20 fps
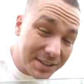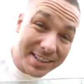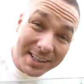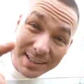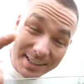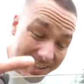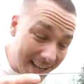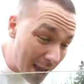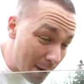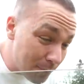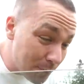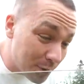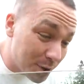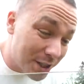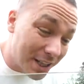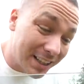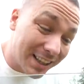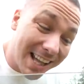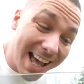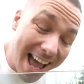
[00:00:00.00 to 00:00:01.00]
You see,
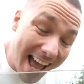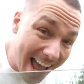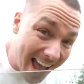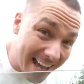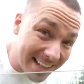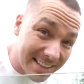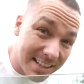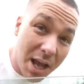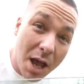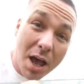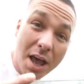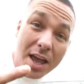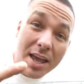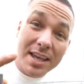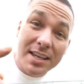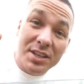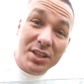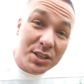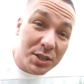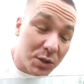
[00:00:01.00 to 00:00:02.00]
tempered glass
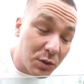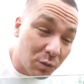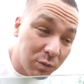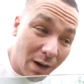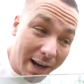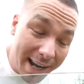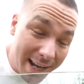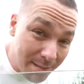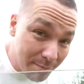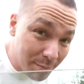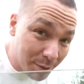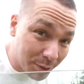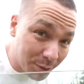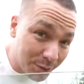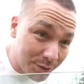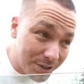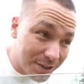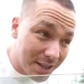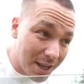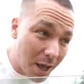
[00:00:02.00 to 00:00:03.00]

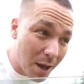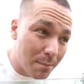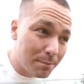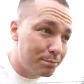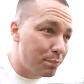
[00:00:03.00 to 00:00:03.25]
scrambles